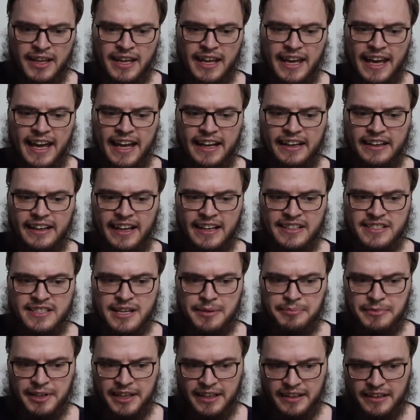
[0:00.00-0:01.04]
and
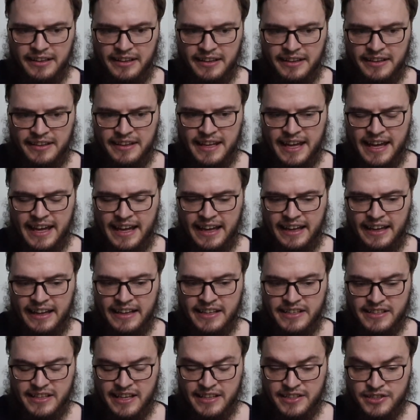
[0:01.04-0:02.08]
something that
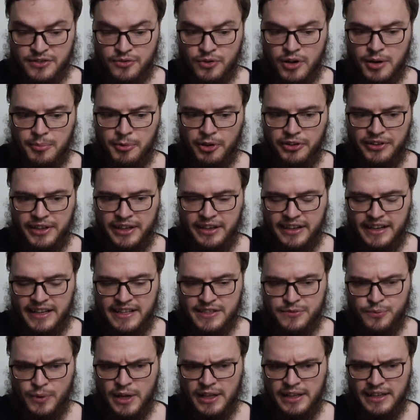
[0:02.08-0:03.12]
is normal there,
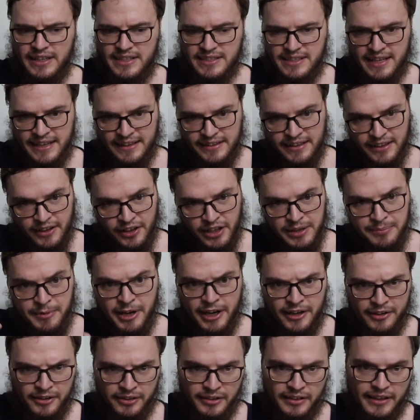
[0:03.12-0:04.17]
as well as like the
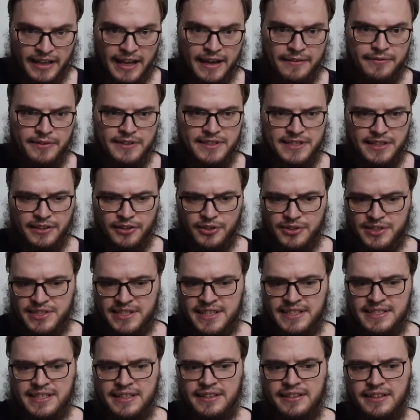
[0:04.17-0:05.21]
khimar. Every single
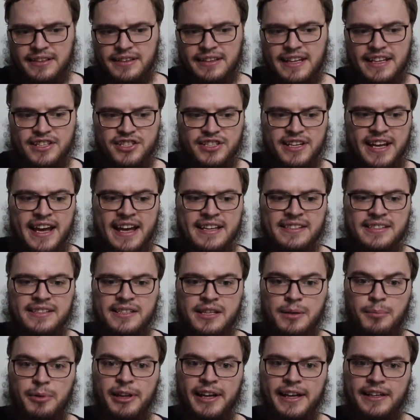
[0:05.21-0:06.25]
season, then she has this
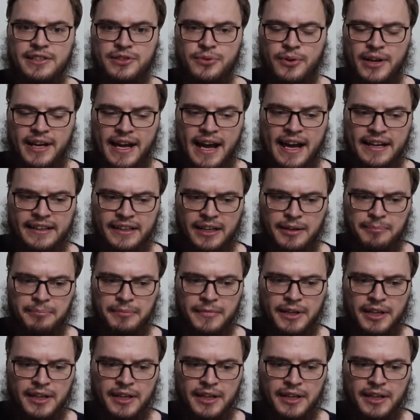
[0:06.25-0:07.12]
obligatory on him.